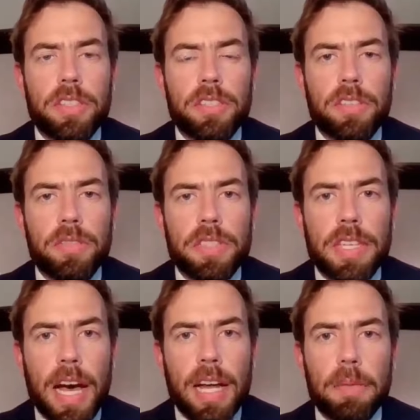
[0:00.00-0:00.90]
sort of
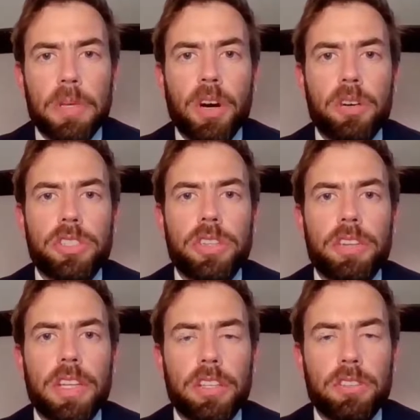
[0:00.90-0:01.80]
startup
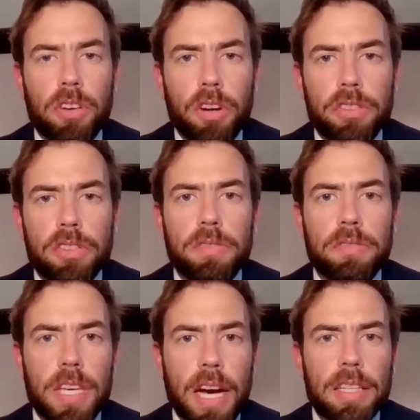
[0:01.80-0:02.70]
culture and the growth
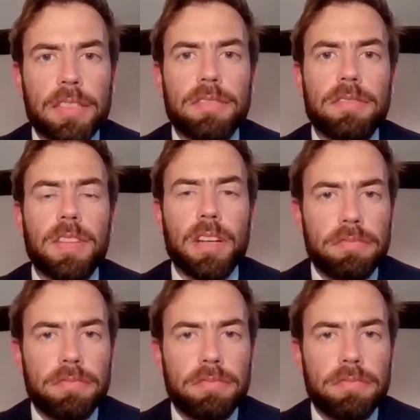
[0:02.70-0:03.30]
of young,